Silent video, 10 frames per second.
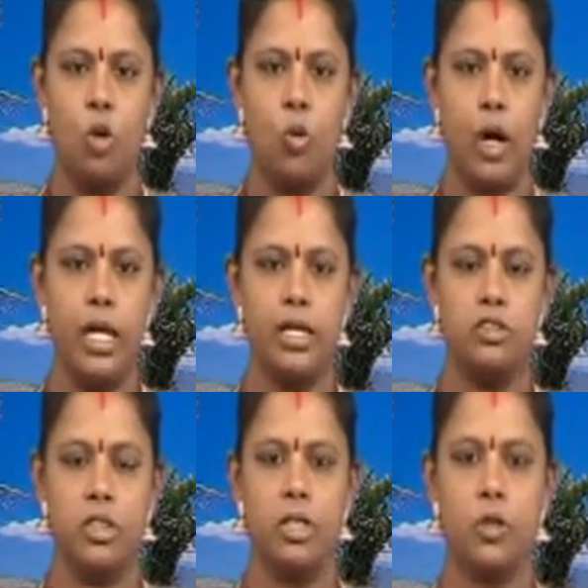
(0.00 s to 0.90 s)
Only
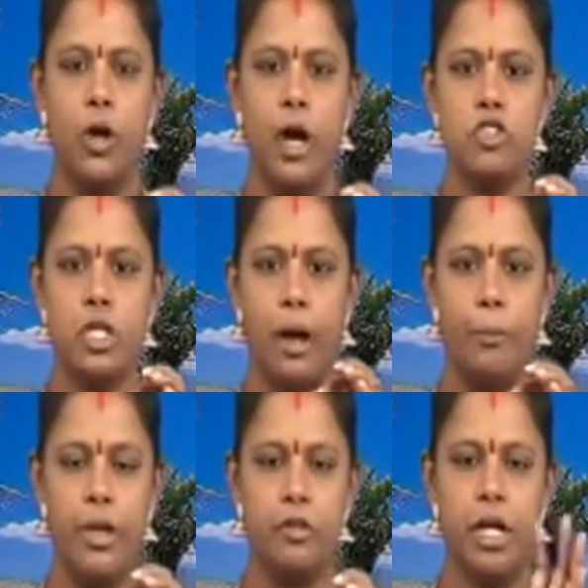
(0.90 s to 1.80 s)
thing, you have to
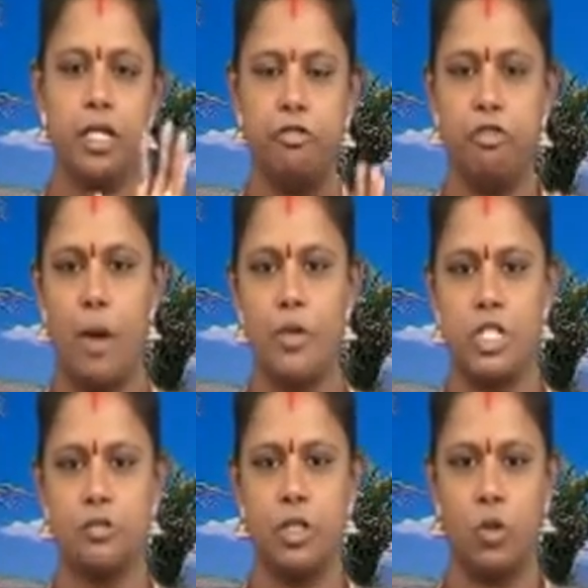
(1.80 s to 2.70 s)
abbreviate the format
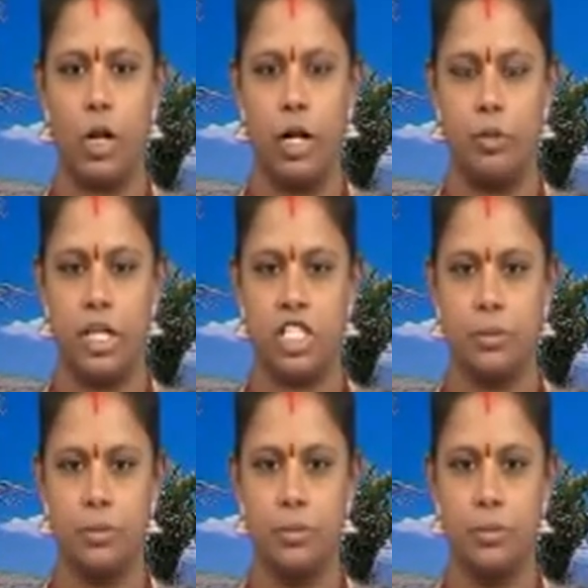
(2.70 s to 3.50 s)
of the collaborator.